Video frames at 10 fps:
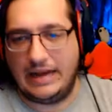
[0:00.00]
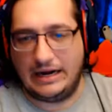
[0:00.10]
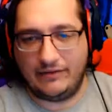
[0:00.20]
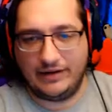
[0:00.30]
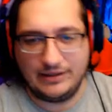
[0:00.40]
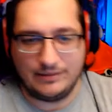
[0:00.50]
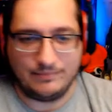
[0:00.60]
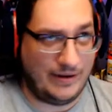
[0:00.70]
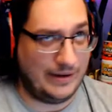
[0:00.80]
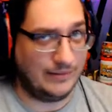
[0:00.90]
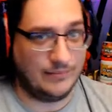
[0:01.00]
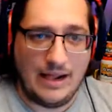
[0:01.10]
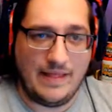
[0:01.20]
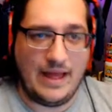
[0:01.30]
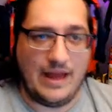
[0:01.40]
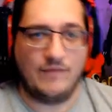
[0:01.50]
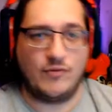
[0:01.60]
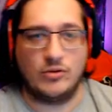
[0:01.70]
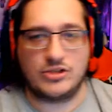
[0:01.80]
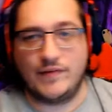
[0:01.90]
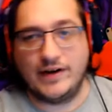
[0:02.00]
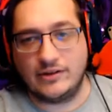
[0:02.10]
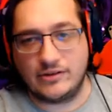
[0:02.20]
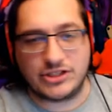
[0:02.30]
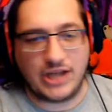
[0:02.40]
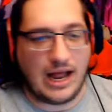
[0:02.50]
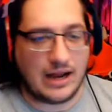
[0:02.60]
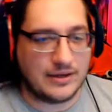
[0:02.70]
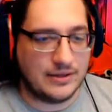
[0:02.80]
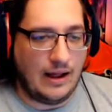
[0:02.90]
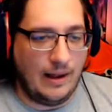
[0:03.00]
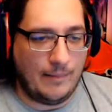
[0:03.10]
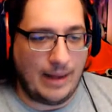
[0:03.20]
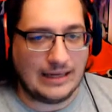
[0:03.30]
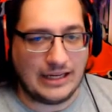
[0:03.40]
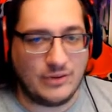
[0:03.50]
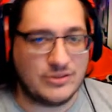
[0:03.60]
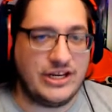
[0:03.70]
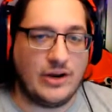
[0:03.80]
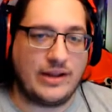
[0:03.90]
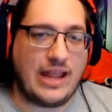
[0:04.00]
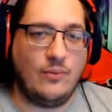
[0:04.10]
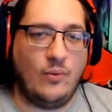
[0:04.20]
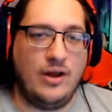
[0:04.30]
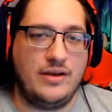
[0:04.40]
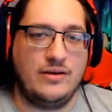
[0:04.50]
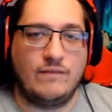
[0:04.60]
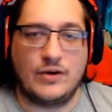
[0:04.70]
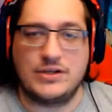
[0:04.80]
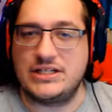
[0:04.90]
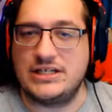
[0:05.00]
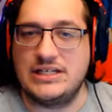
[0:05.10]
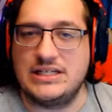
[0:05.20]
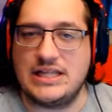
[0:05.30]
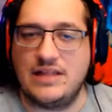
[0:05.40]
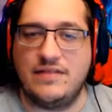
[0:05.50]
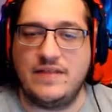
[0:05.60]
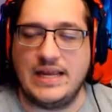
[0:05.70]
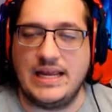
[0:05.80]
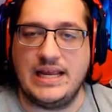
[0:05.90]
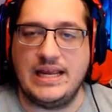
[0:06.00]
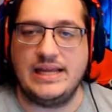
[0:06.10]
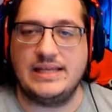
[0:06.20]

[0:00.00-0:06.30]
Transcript: area thing. And then of course the regular stock. Um, I like using the RK1 versus the